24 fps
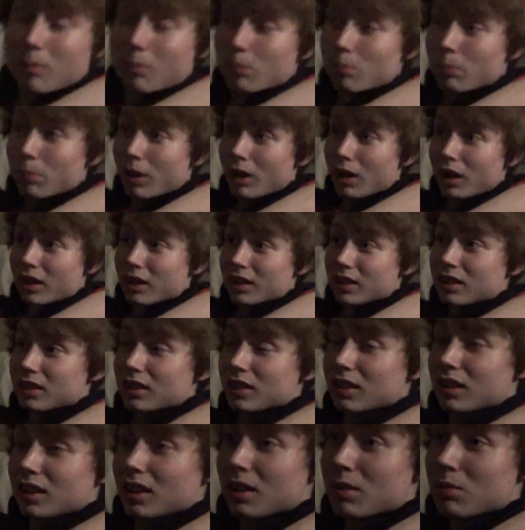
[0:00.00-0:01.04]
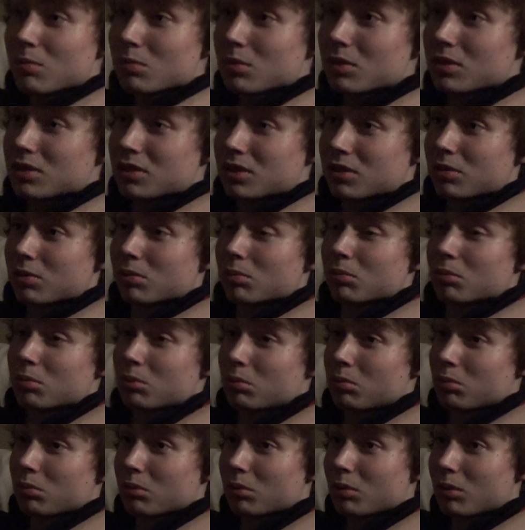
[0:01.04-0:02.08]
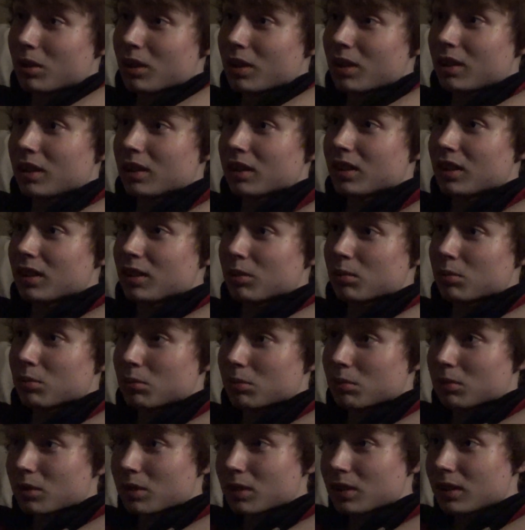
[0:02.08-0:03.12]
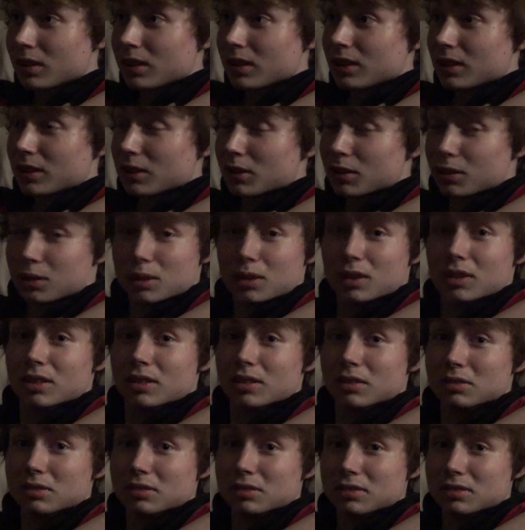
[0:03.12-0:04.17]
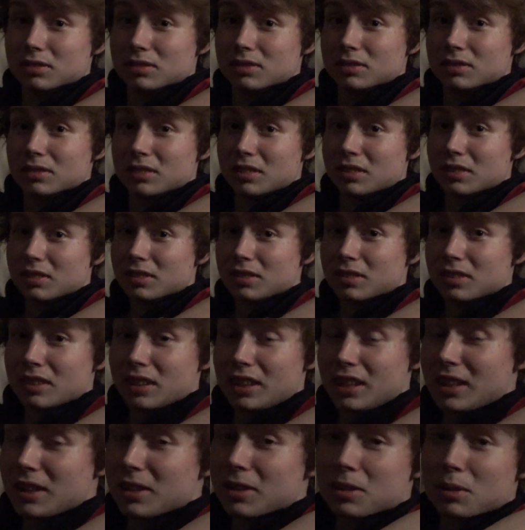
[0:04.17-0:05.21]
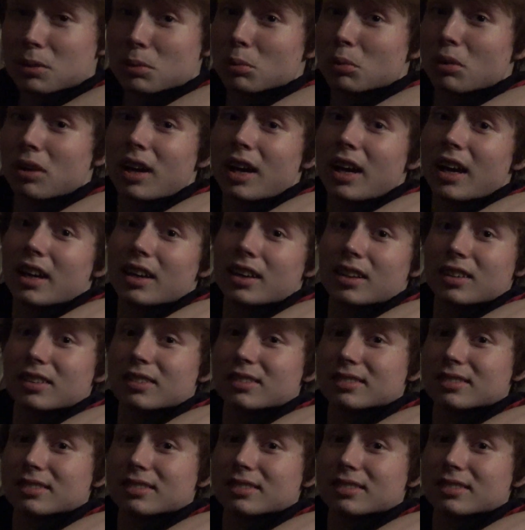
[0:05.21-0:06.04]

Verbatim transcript: but it was really, really good. Either way,